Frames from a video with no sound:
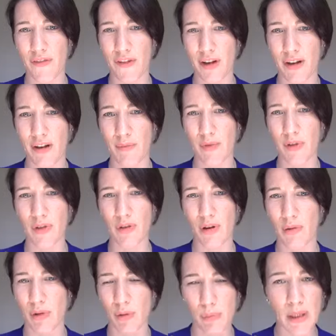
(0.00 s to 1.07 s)

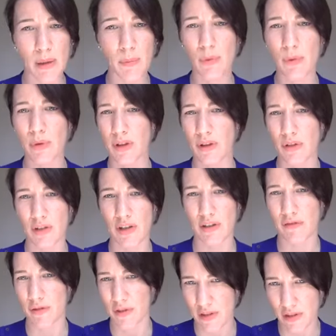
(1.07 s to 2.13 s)
our people and the
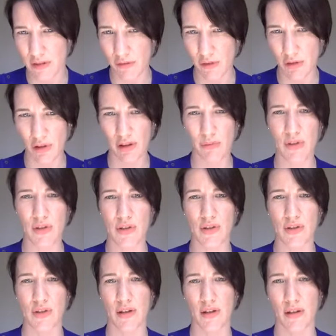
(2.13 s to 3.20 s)
diversity of the
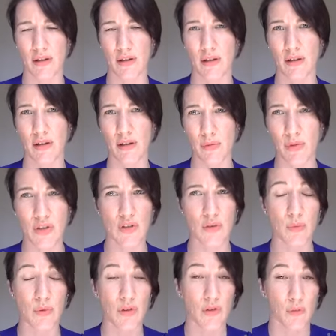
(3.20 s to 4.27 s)
languages
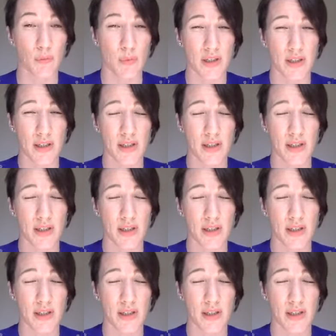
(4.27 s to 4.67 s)
we speak